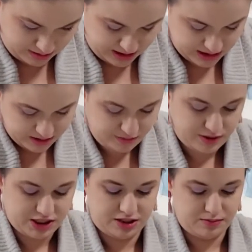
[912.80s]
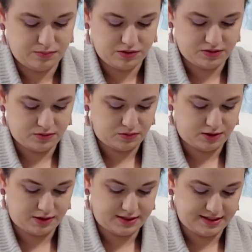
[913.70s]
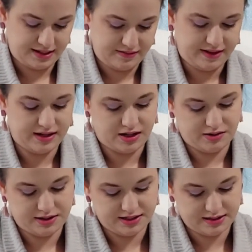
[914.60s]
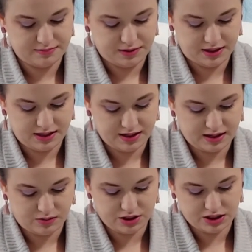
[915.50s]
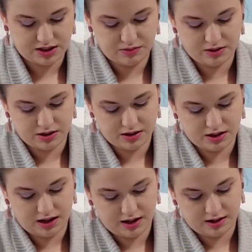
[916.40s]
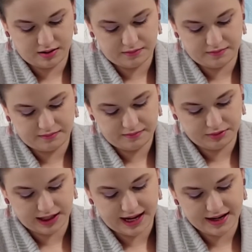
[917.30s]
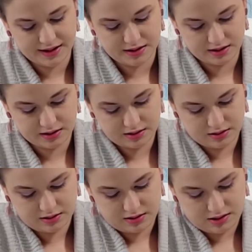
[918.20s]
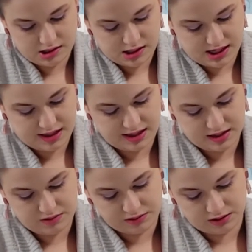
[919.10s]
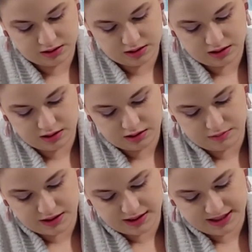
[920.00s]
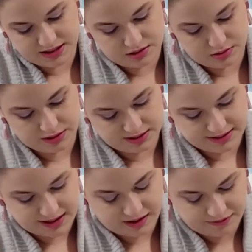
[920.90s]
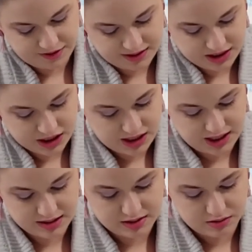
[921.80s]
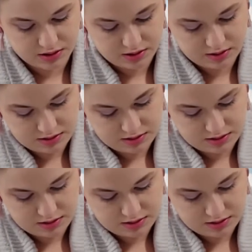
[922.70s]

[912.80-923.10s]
I do wish the boots were, instead of like iridescent pink, I wish they were black. I think it would look a little bit nicer with this outfit that she has going.